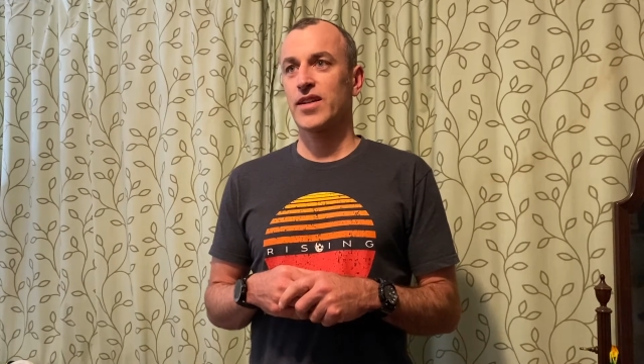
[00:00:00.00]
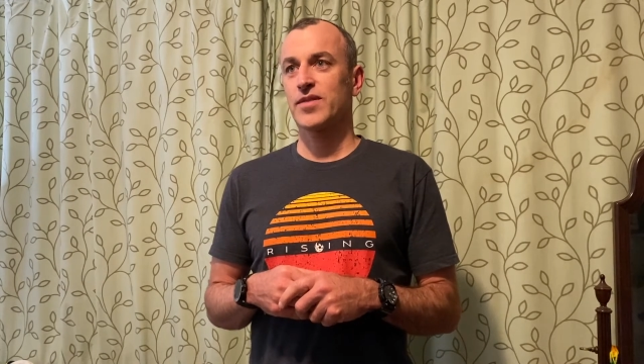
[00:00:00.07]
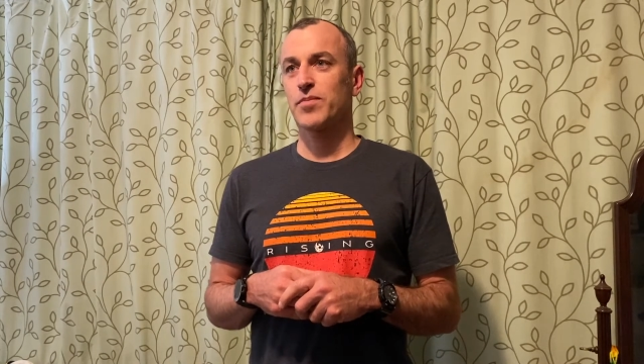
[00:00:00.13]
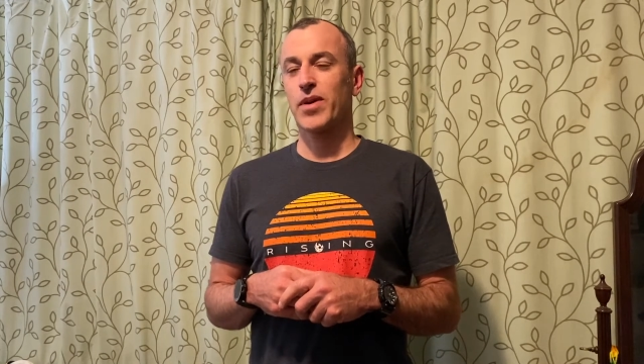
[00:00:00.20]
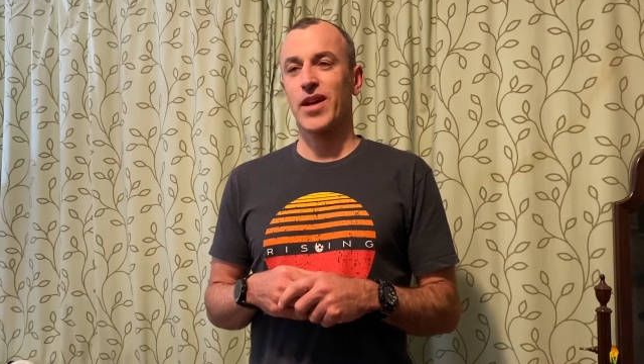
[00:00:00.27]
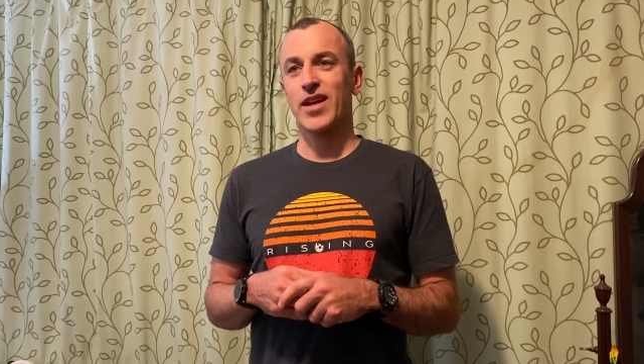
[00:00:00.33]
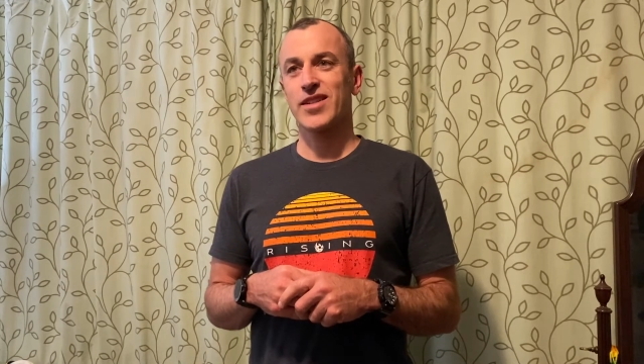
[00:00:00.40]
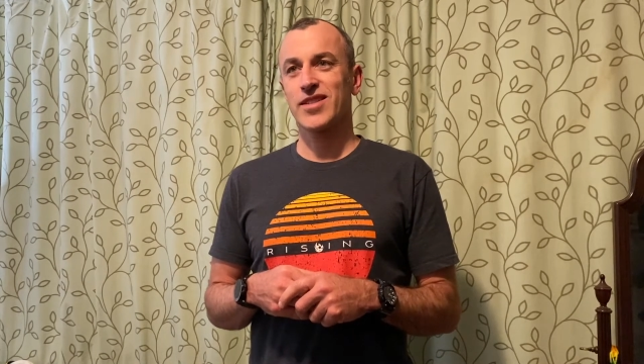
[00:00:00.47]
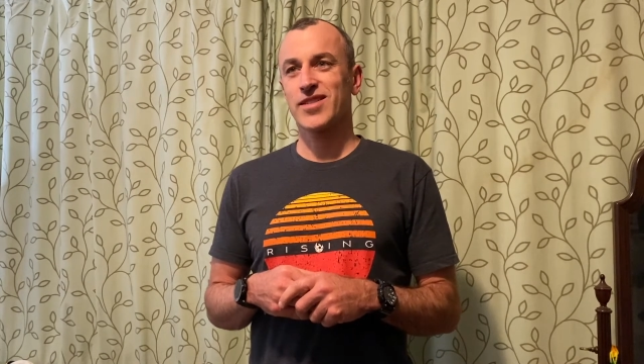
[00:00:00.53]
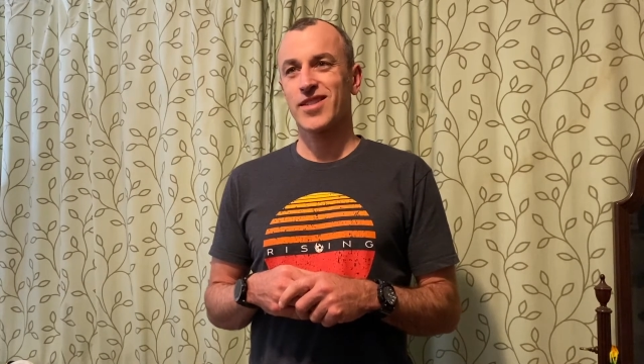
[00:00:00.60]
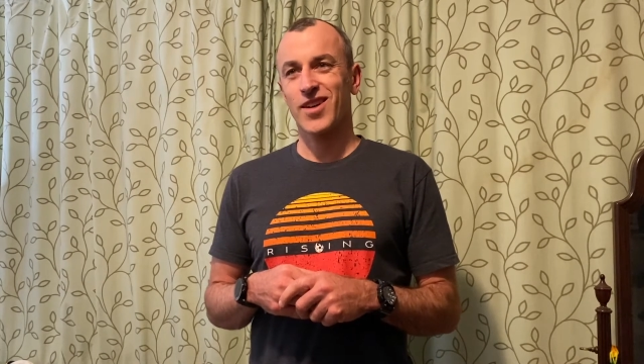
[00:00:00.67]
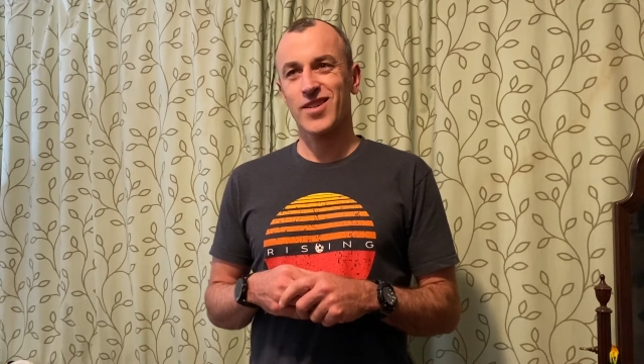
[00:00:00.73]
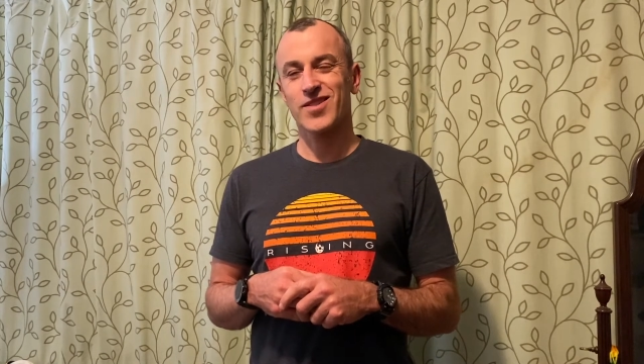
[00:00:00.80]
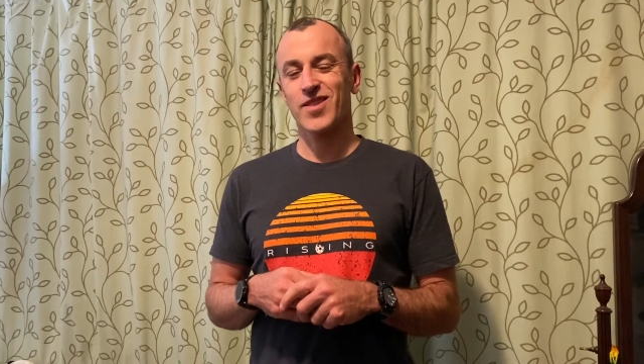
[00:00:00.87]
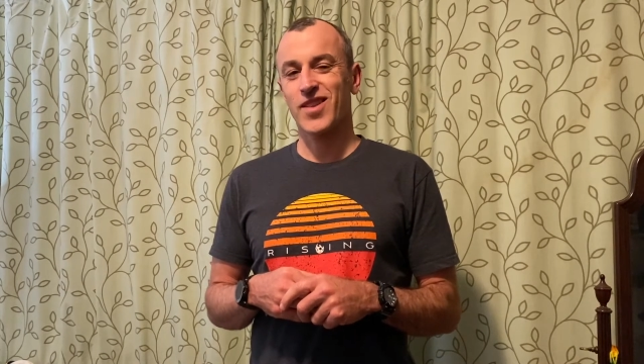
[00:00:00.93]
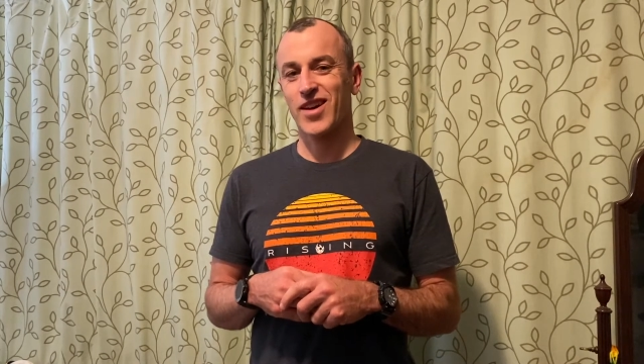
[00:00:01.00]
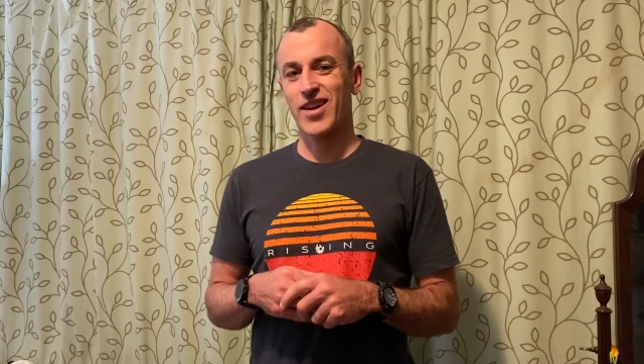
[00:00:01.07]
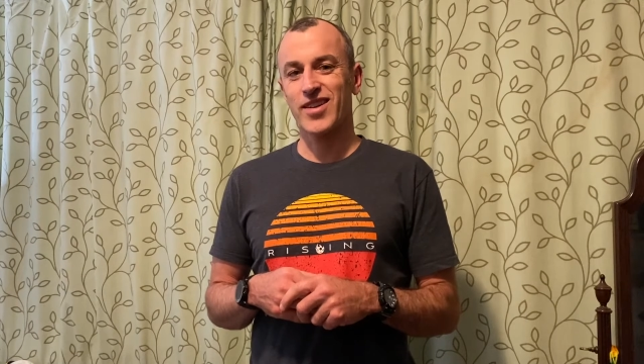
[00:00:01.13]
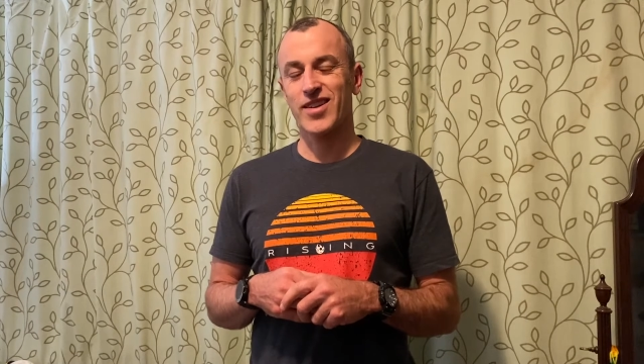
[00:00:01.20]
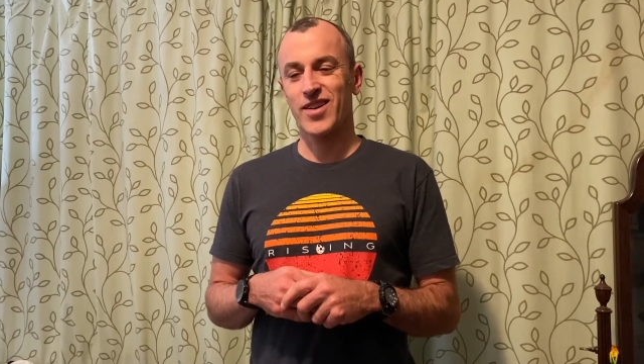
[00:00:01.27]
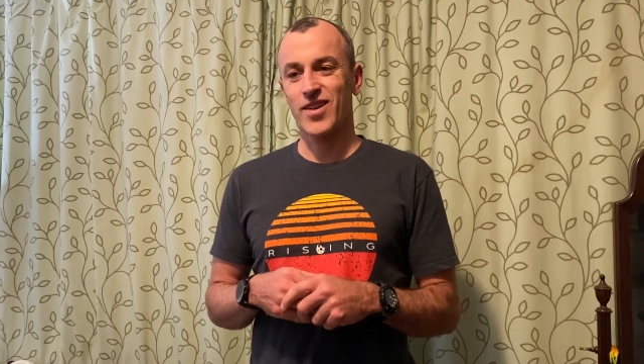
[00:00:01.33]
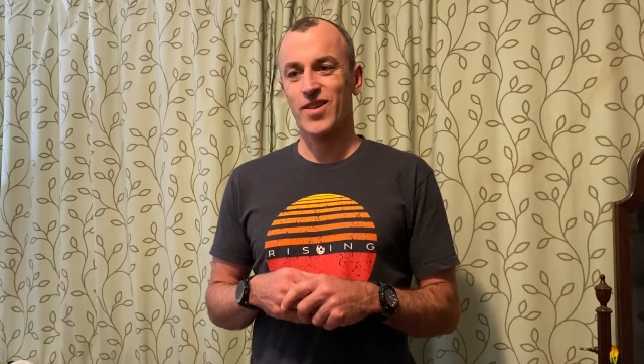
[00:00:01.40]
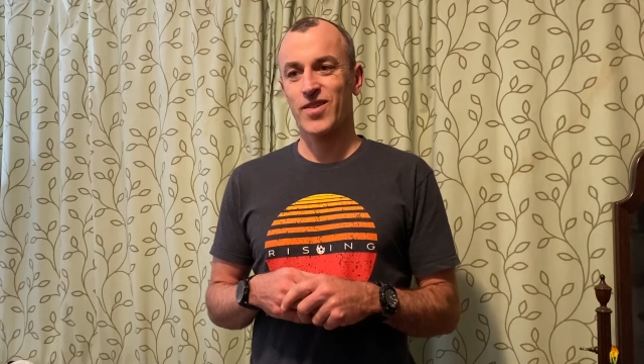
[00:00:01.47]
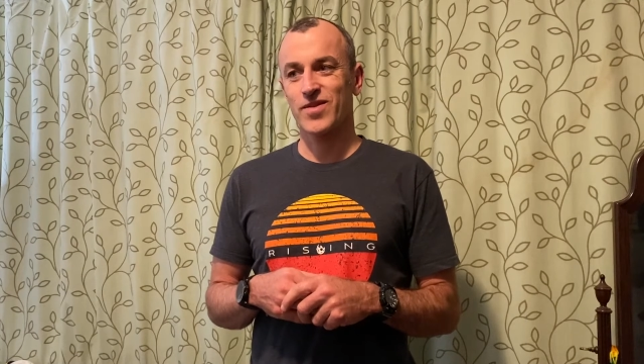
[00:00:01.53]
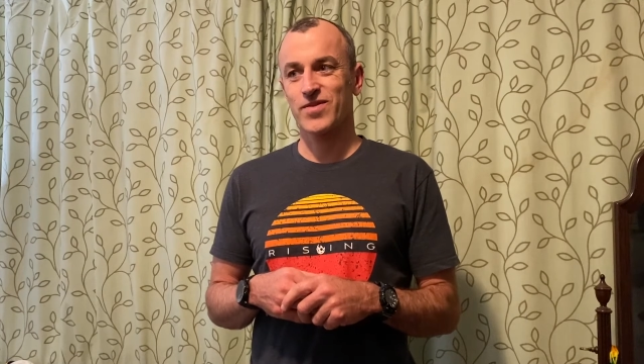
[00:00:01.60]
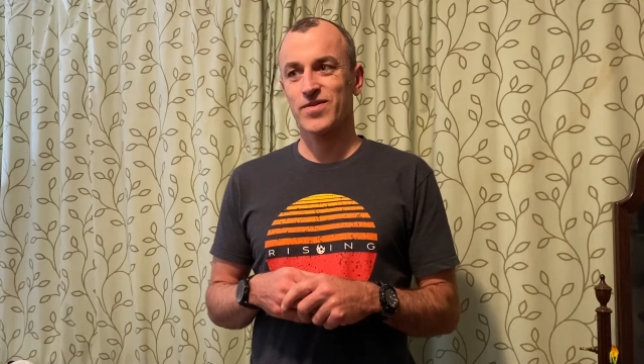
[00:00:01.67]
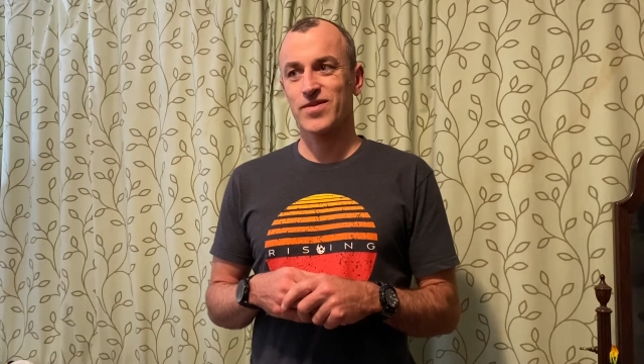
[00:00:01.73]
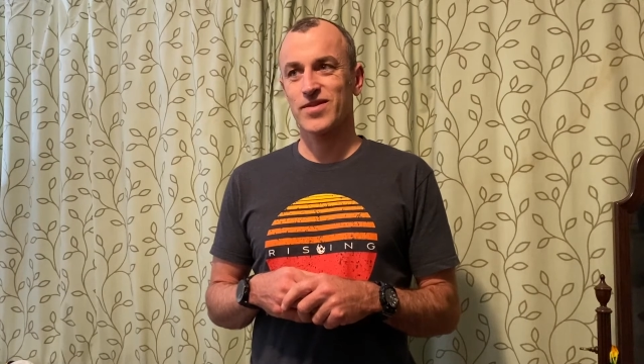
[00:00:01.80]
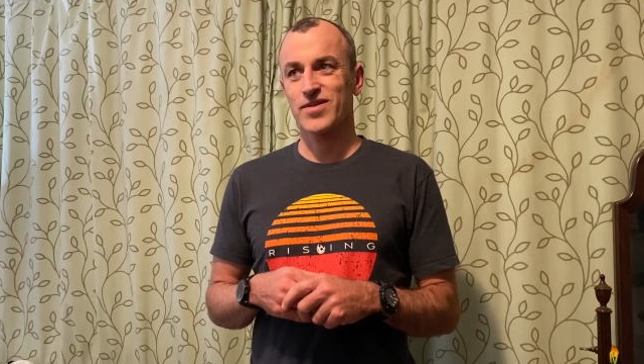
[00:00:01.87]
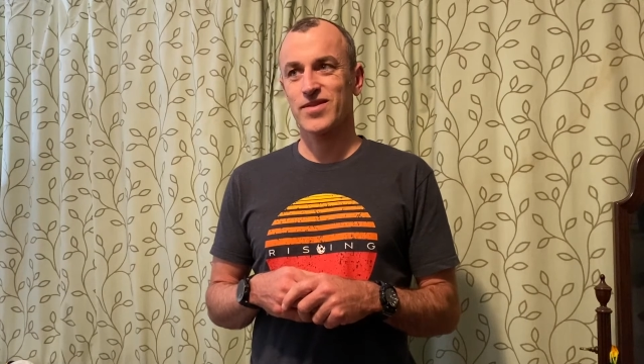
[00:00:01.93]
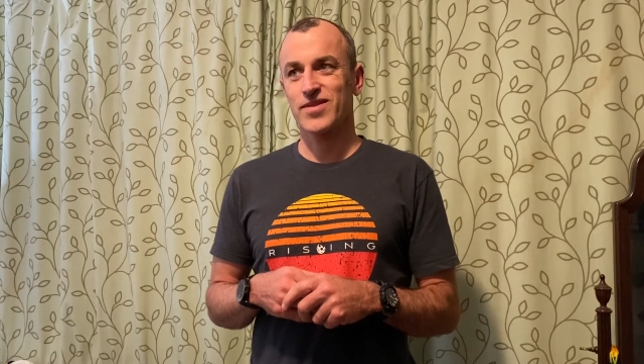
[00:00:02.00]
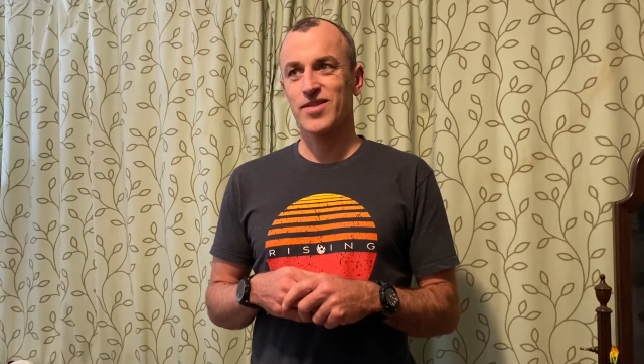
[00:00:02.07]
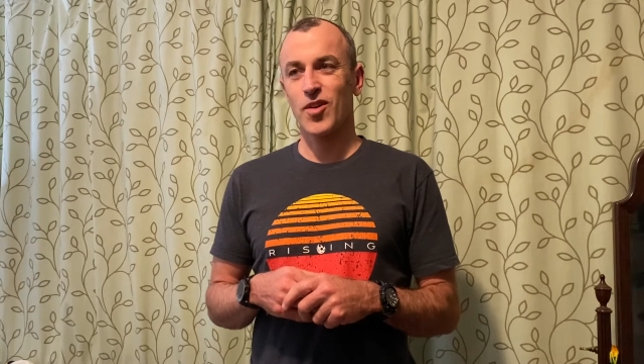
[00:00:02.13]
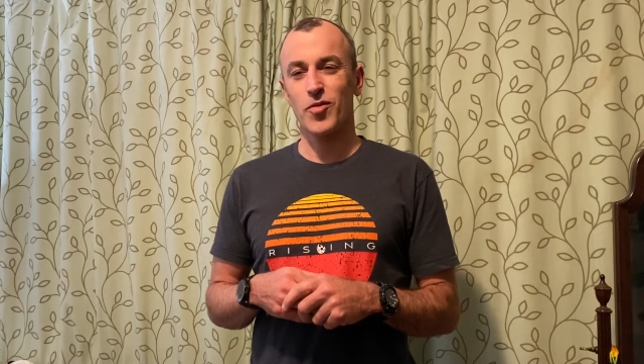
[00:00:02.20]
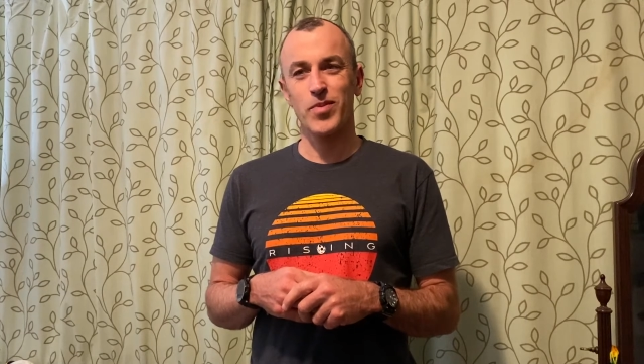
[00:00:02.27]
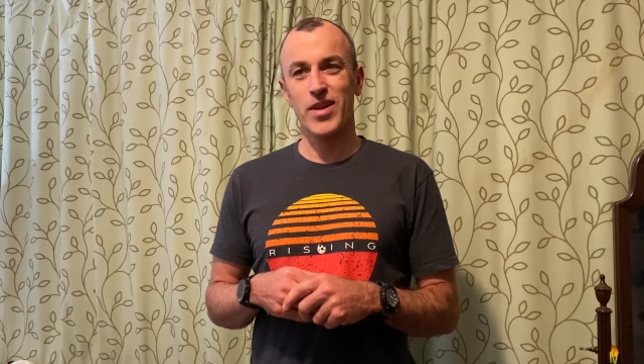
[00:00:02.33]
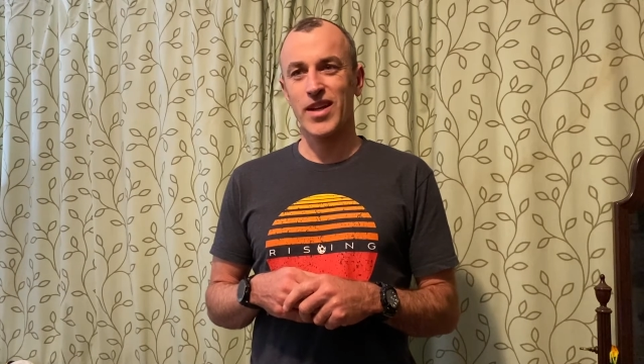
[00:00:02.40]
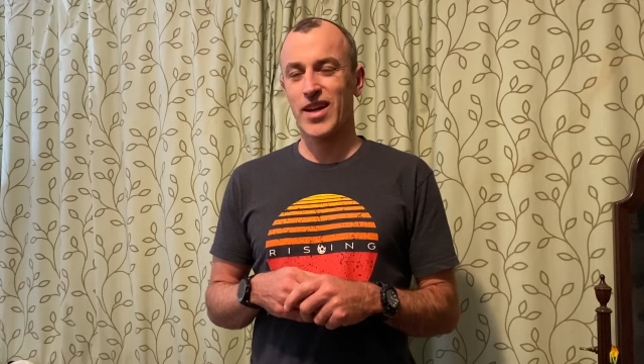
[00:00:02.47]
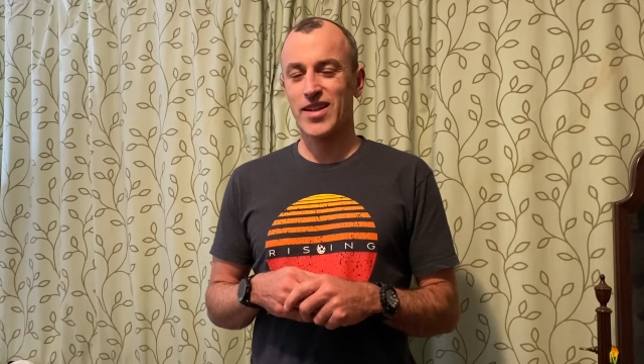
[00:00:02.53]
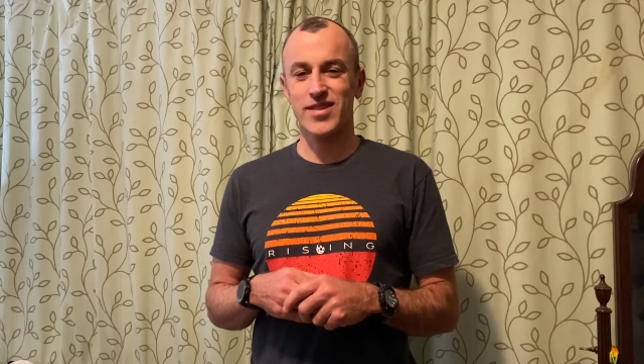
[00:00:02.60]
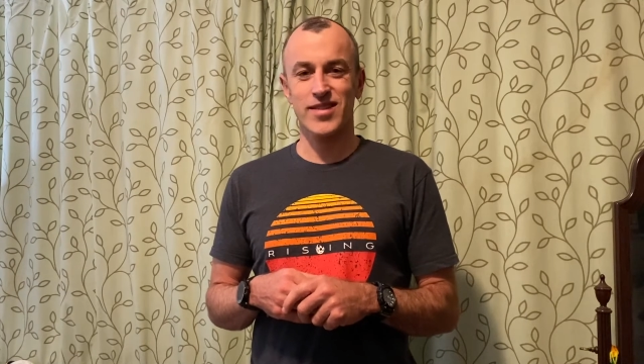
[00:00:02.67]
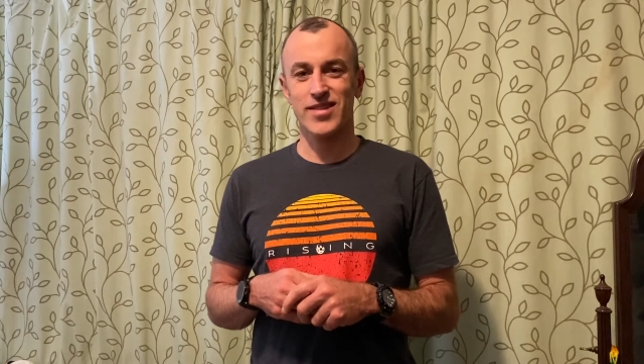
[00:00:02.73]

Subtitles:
But I just also thought, nobody at